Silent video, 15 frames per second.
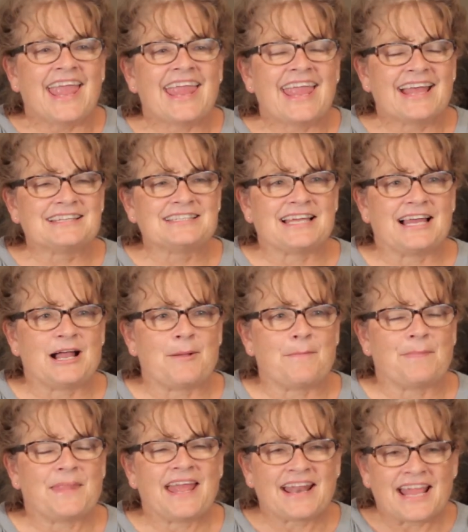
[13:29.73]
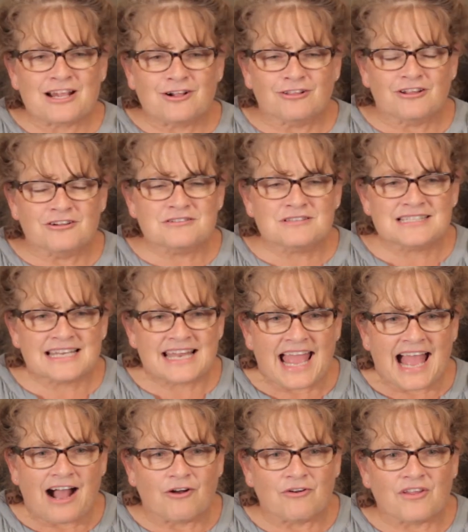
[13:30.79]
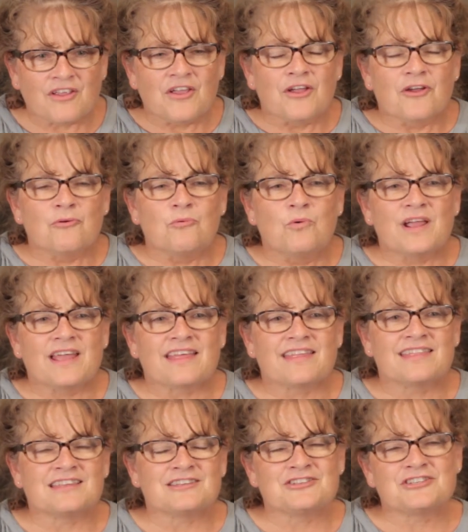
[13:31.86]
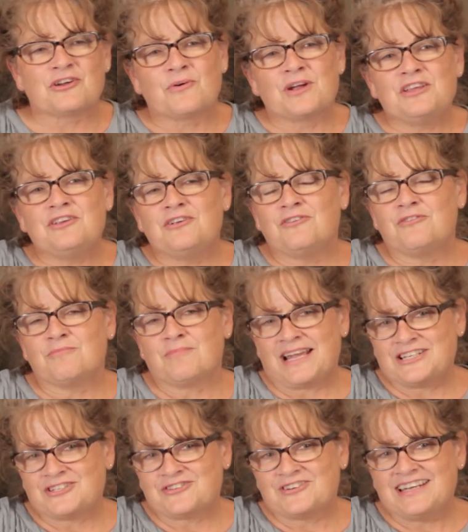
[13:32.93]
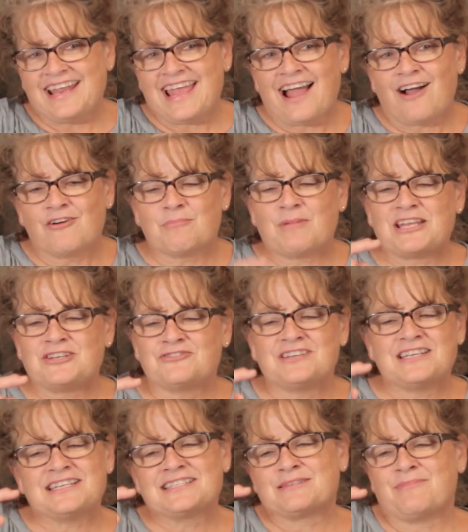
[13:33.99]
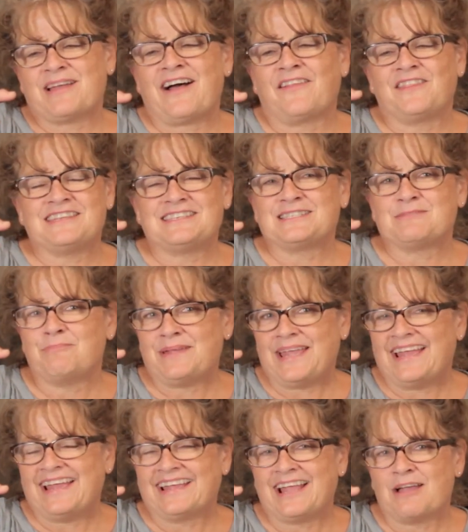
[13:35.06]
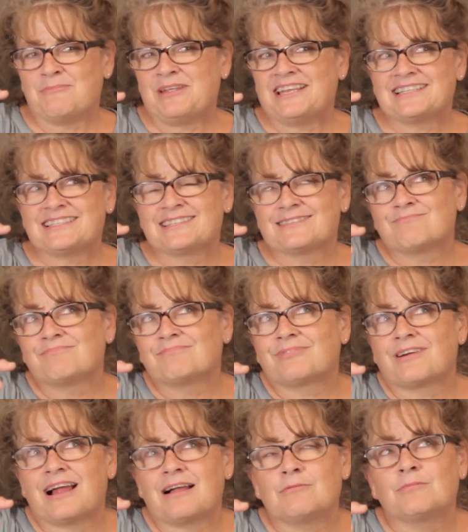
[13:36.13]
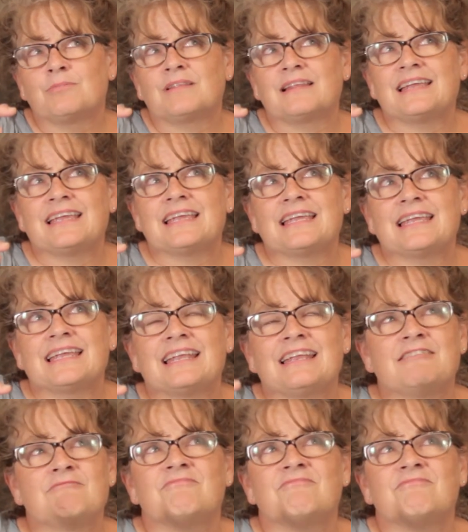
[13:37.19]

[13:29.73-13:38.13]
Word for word: And, um, and I closed it out with showing you my tree now. And my tree is about this big. I mean, it's probably